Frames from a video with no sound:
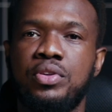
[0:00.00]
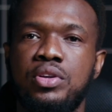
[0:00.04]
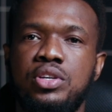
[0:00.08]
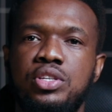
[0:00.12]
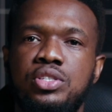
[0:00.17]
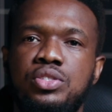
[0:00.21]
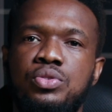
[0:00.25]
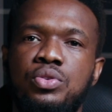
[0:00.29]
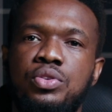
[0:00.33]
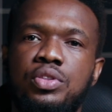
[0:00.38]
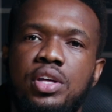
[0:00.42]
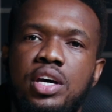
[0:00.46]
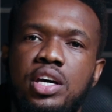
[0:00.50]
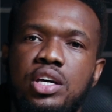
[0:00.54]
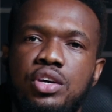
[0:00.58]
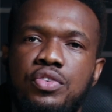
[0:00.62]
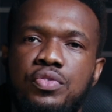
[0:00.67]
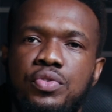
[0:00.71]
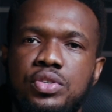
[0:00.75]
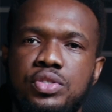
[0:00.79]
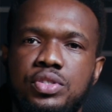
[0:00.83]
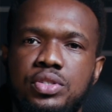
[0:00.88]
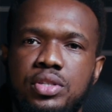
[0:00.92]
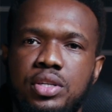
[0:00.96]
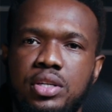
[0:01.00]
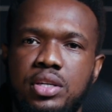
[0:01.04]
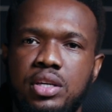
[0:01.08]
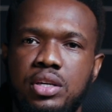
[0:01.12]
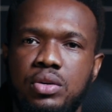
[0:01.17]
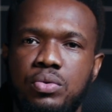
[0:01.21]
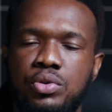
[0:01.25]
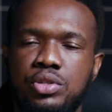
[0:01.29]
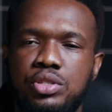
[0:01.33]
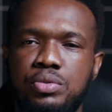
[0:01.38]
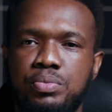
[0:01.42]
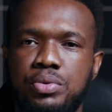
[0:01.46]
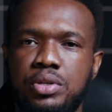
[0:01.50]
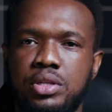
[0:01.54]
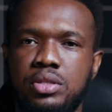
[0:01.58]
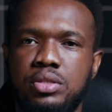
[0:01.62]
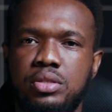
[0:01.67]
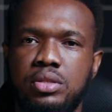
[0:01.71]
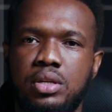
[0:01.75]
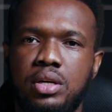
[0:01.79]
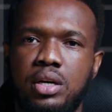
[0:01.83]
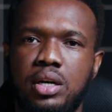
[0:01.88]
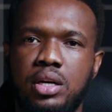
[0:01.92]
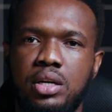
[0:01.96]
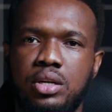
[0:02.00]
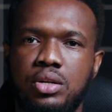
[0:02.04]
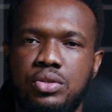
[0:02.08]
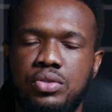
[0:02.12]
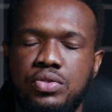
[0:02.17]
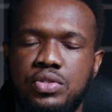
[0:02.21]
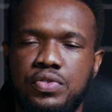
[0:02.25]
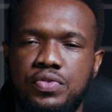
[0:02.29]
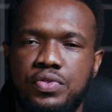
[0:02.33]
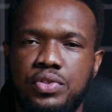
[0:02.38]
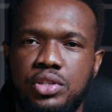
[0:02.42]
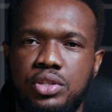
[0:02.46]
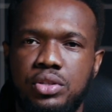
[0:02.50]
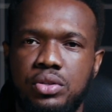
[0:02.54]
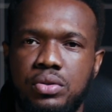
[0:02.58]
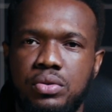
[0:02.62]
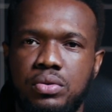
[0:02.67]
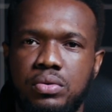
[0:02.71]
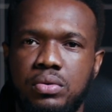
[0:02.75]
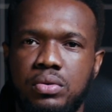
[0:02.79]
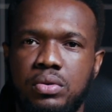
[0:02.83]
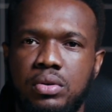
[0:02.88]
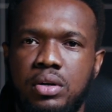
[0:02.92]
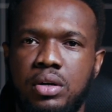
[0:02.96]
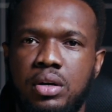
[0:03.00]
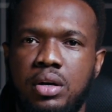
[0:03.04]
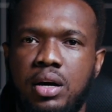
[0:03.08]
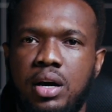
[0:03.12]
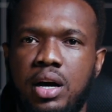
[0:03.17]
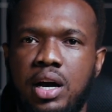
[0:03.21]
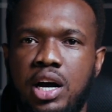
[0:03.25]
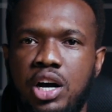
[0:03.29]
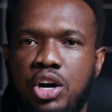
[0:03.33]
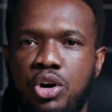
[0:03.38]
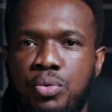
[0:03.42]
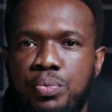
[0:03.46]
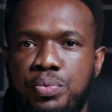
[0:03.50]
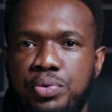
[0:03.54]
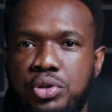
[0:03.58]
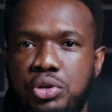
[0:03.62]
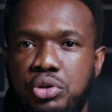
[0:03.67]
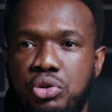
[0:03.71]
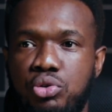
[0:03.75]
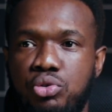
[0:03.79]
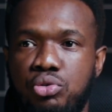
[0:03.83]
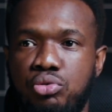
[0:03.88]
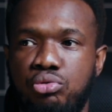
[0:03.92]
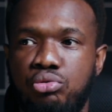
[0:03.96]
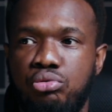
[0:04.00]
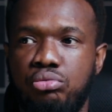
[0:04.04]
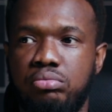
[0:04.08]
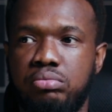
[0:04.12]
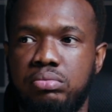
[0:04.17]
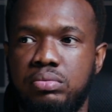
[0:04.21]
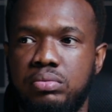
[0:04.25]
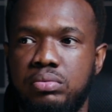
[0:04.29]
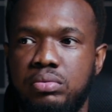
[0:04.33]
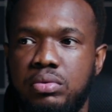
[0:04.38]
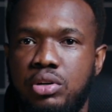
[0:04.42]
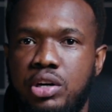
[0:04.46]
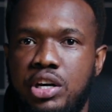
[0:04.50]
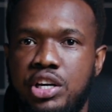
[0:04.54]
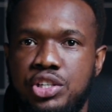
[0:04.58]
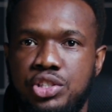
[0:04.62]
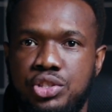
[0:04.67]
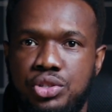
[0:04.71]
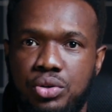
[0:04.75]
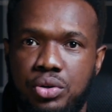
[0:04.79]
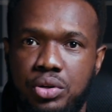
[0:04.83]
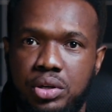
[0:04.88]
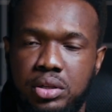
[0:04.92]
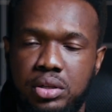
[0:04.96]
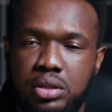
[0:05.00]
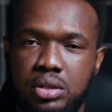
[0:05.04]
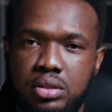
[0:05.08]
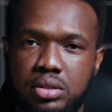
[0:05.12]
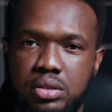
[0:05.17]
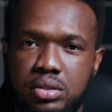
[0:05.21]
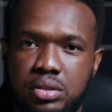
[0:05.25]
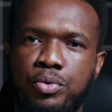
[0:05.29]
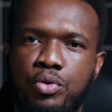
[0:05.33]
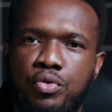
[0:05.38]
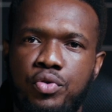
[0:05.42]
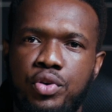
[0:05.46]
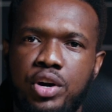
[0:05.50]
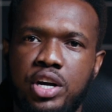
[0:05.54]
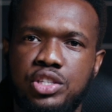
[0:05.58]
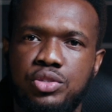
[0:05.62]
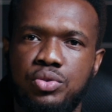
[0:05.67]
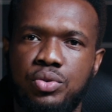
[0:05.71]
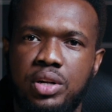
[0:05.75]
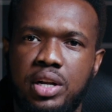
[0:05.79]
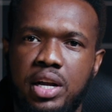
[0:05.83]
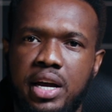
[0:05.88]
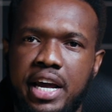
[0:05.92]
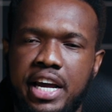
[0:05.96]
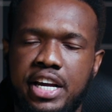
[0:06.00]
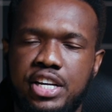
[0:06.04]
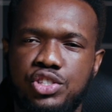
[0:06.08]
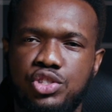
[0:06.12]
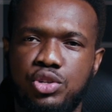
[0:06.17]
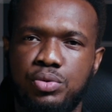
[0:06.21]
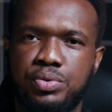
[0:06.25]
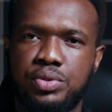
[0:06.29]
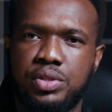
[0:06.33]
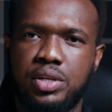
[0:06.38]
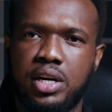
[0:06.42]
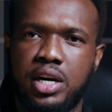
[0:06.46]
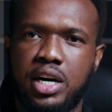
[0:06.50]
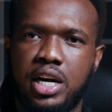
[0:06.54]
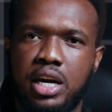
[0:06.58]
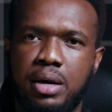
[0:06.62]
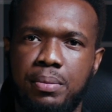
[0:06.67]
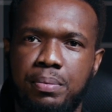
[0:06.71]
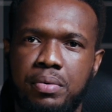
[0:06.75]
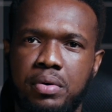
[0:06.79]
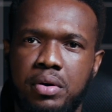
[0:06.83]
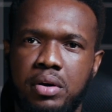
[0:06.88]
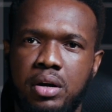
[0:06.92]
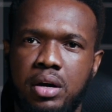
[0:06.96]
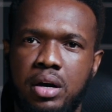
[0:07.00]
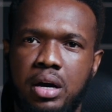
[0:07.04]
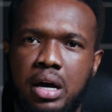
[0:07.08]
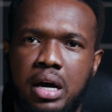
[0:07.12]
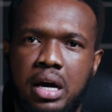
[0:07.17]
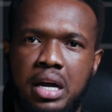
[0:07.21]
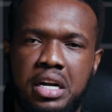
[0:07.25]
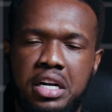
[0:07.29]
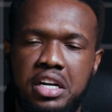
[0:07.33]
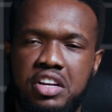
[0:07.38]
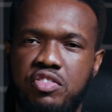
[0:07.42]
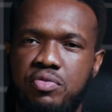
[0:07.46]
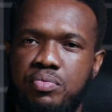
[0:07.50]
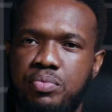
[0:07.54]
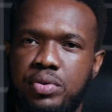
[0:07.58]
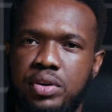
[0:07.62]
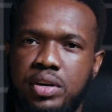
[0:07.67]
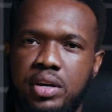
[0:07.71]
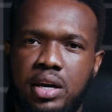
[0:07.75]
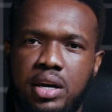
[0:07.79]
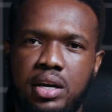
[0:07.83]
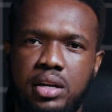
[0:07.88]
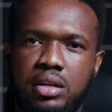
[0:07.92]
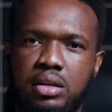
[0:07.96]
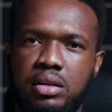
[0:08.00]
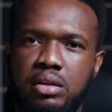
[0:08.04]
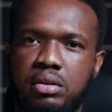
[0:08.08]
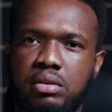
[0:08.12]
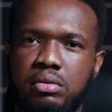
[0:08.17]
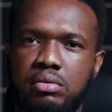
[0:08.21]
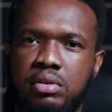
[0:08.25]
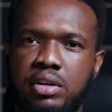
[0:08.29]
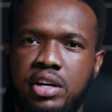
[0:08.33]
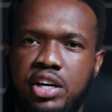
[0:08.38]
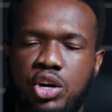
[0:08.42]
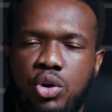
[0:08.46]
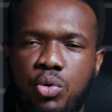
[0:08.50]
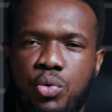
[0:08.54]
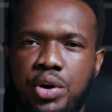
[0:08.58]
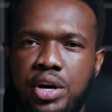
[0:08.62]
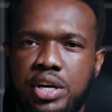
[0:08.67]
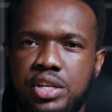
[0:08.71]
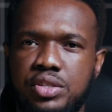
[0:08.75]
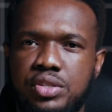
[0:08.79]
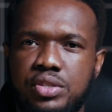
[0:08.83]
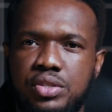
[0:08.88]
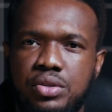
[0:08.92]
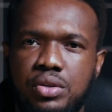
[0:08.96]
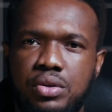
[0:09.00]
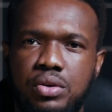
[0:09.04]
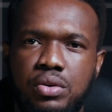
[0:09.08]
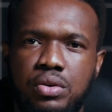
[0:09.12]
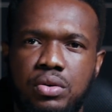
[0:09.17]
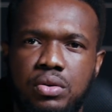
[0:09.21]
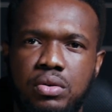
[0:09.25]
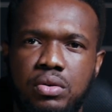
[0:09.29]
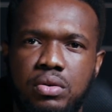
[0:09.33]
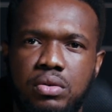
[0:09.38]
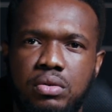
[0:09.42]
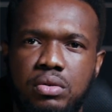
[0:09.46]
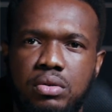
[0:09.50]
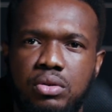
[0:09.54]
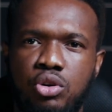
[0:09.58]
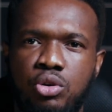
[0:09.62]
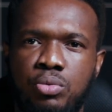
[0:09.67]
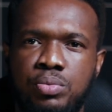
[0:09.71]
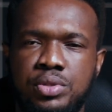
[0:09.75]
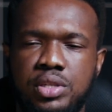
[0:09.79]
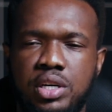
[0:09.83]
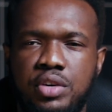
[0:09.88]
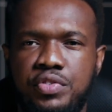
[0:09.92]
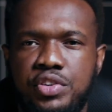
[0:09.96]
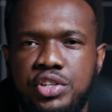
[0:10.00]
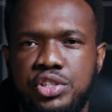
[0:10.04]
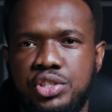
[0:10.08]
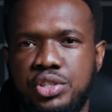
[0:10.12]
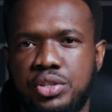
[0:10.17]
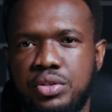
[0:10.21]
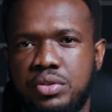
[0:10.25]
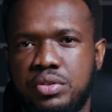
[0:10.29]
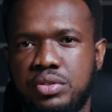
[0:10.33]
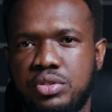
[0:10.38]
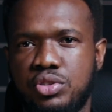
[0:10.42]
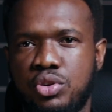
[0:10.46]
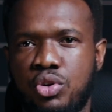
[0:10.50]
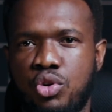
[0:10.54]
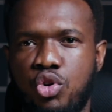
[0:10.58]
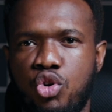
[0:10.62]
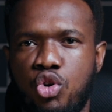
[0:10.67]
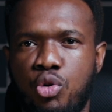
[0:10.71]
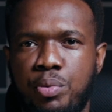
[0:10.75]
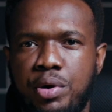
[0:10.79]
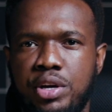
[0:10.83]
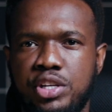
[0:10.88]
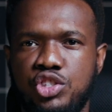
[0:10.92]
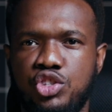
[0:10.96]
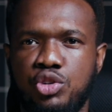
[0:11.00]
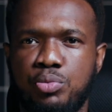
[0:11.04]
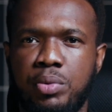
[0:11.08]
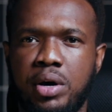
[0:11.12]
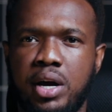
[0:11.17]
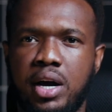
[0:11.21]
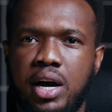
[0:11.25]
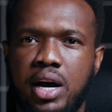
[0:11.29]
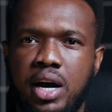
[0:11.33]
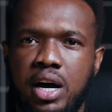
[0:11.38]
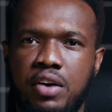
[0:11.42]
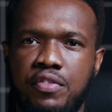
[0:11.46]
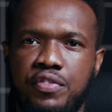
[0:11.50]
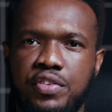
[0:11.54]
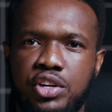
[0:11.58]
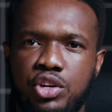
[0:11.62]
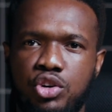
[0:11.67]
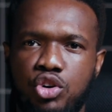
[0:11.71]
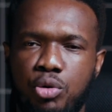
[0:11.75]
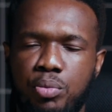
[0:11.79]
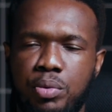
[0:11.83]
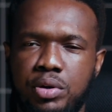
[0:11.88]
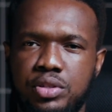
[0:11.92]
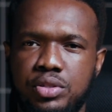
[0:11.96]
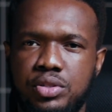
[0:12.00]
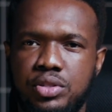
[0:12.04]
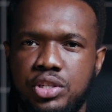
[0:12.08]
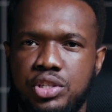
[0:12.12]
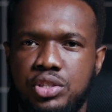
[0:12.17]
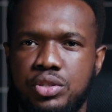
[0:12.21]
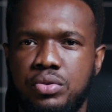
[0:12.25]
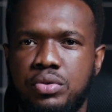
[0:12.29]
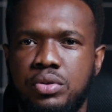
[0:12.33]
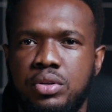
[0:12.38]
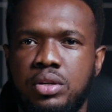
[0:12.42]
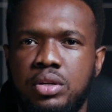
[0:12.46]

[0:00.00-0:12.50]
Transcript: So thank you for sticking with me to the end of this video. I hope you enjoyed it. Don't forget to like, subscribe, and leave me any requests or observations or comments you might have in the comment section.